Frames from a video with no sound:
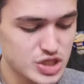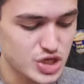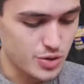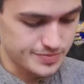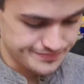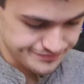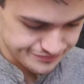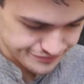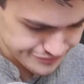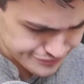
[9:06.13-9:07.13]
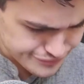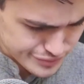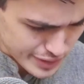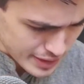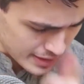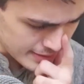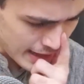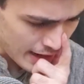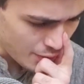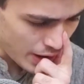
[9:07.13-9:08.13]
So,
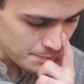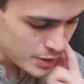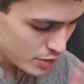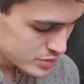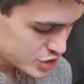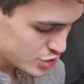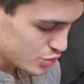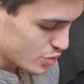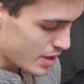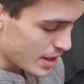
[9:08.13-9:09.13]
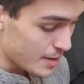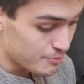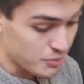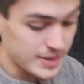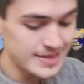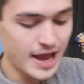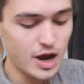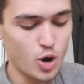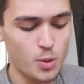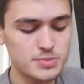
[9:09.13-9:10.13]
now I'm going to bring
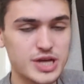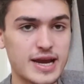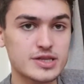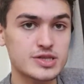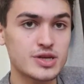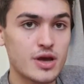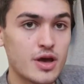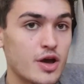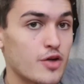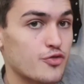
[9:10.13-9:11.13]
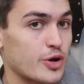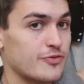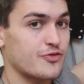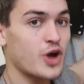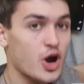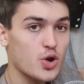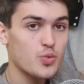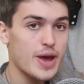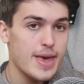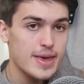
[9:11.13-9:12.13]
that object from far
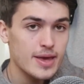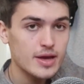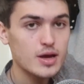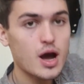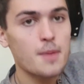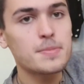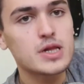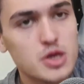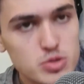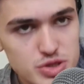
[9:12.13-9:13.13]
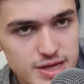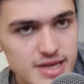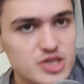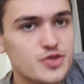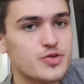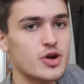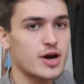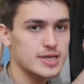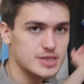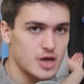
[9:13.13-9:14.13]
away up close to each of your
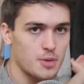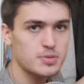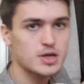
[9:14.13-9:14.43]
eyes,